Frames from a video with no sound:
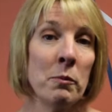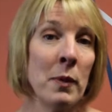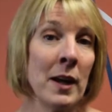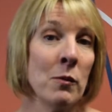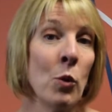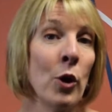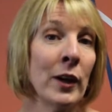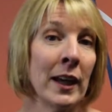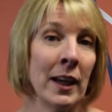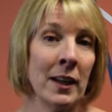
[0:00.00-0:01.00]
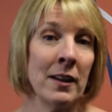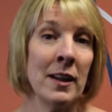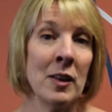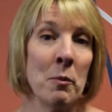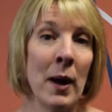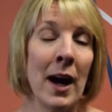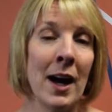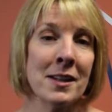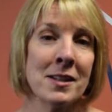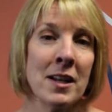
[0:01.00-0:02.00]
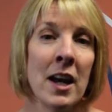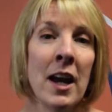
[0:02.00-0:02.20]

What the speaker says: been working in the past.